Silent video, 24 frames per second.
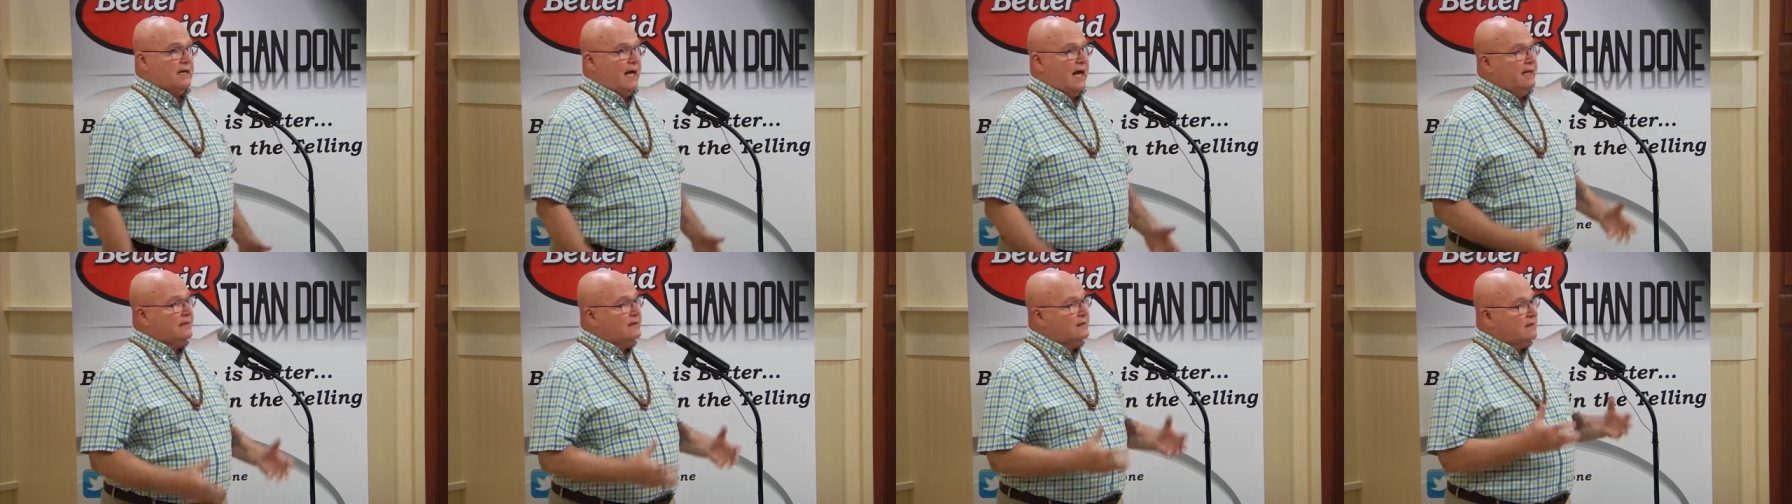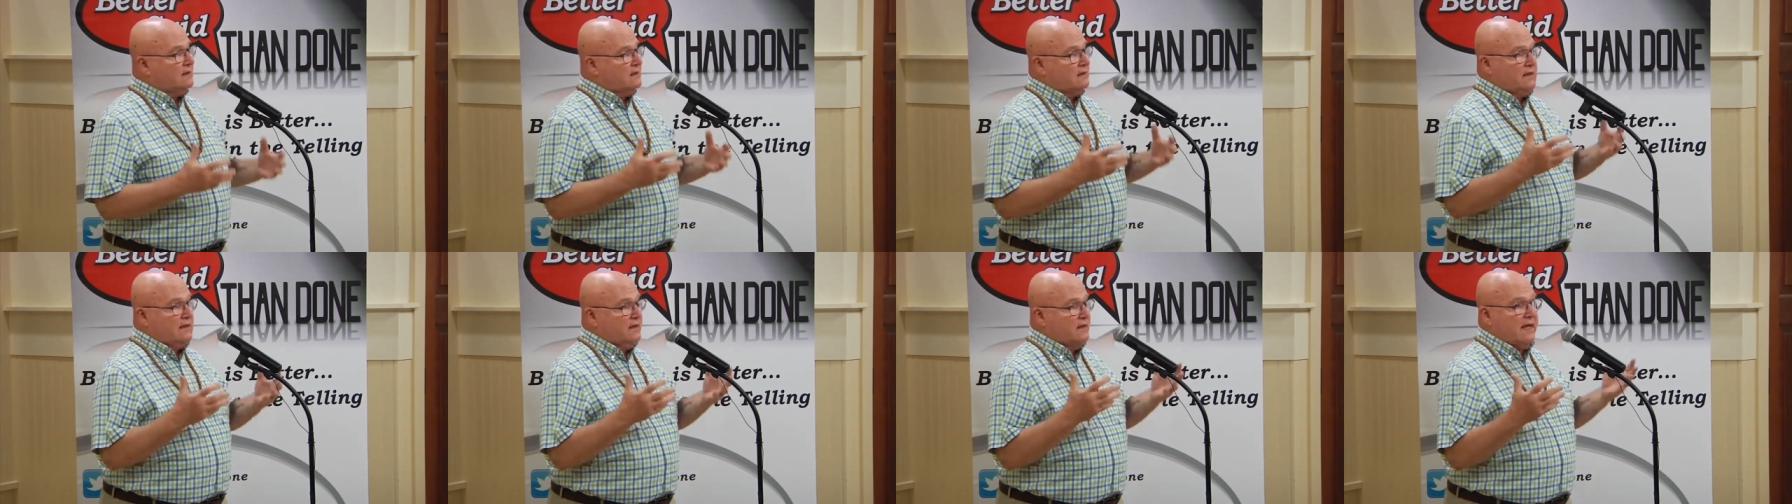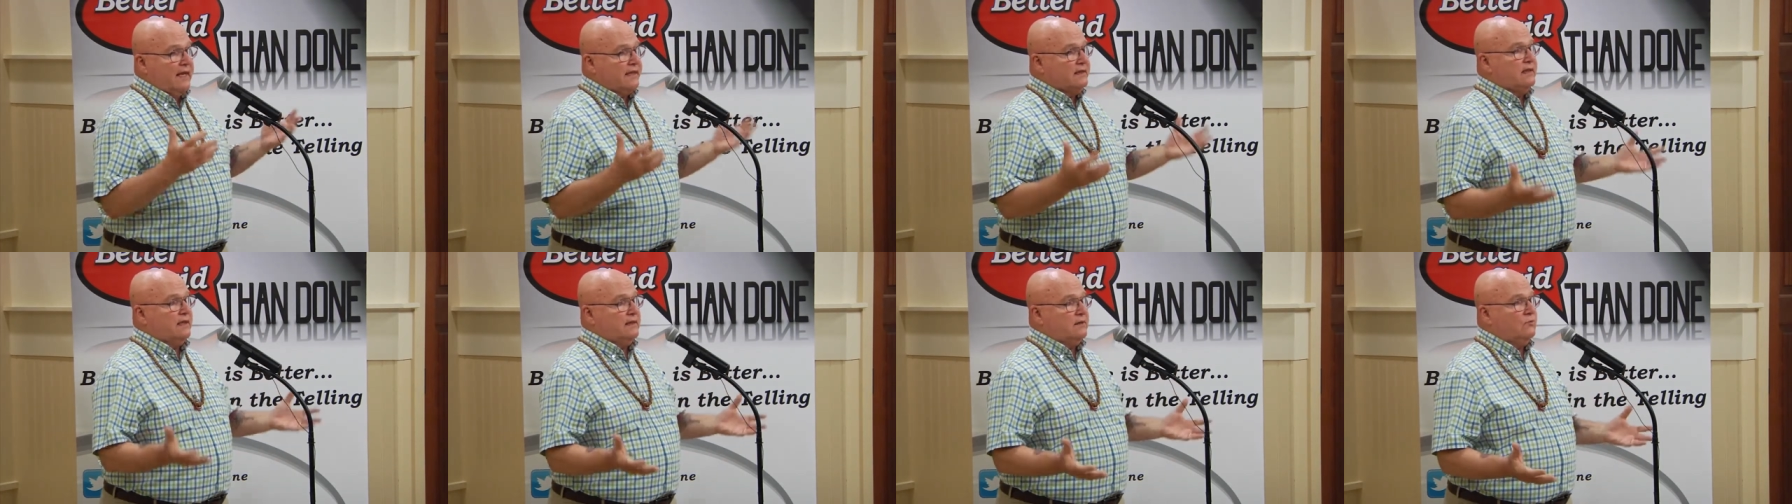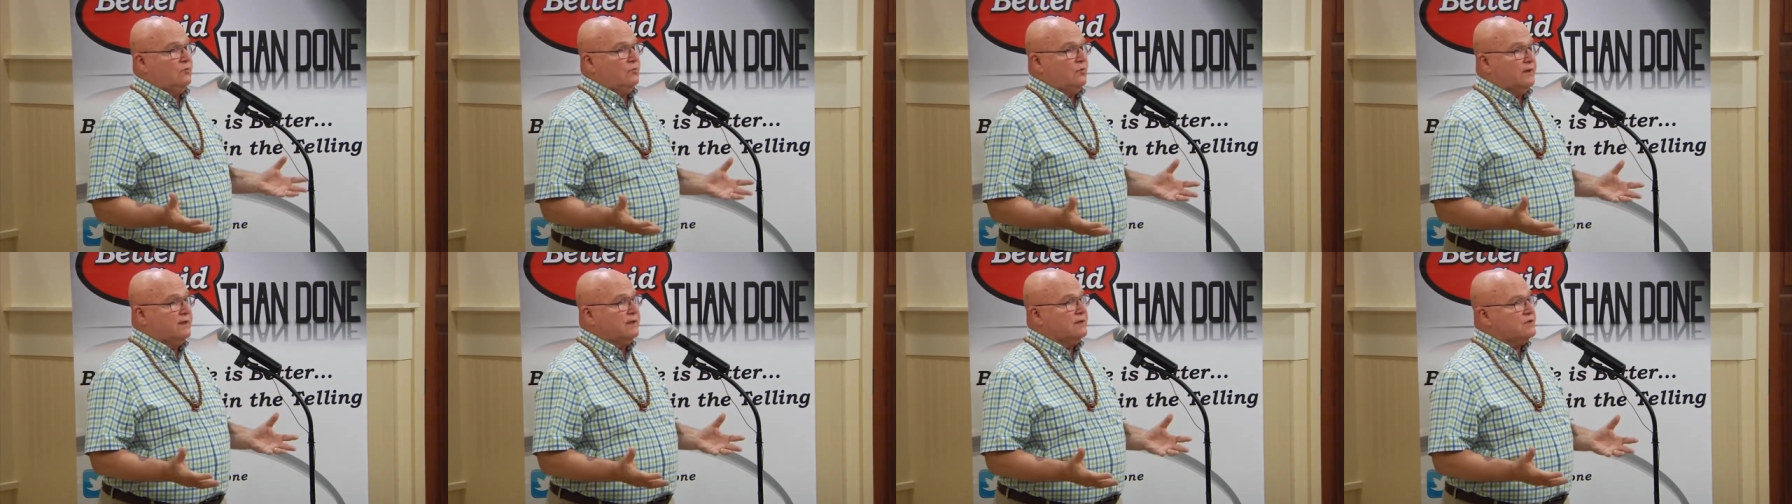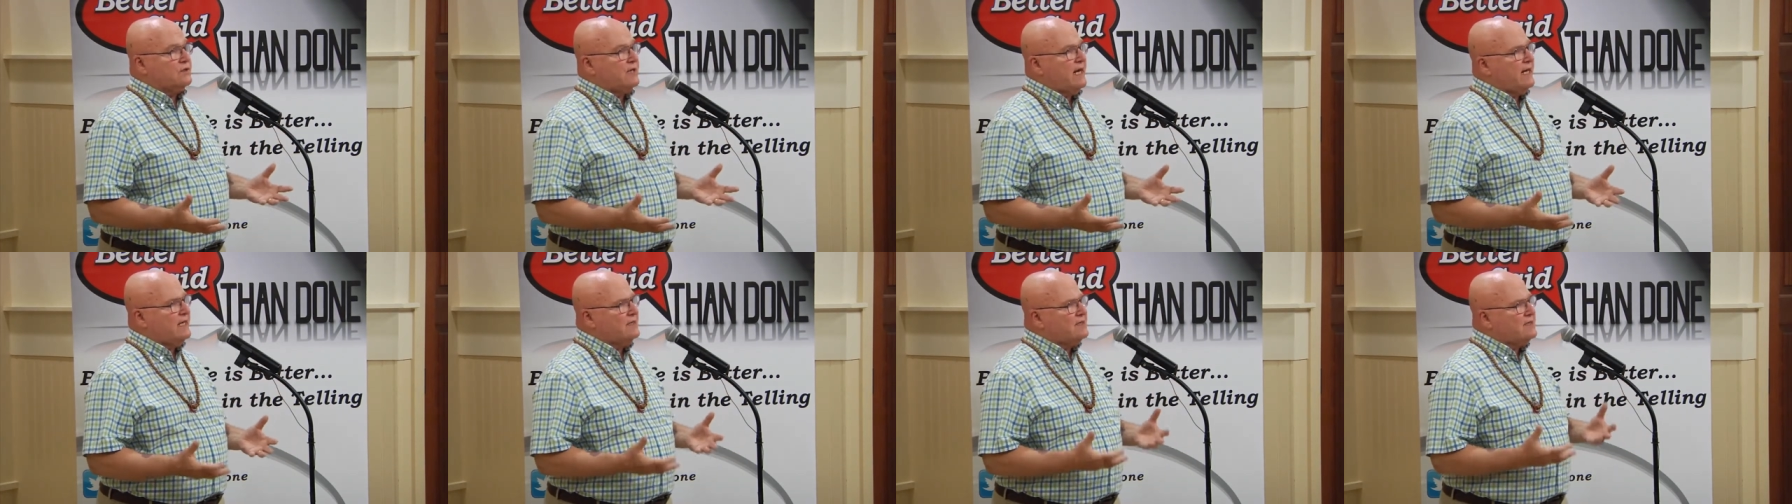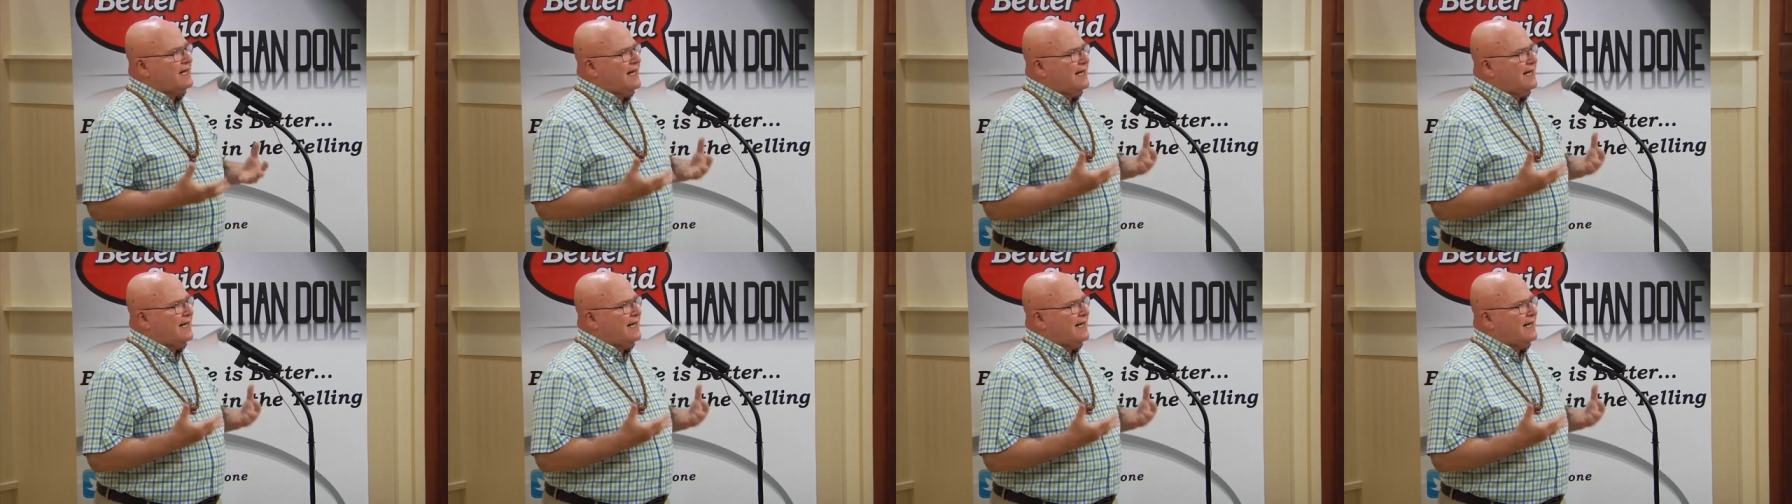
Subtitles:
and they didn't want to change.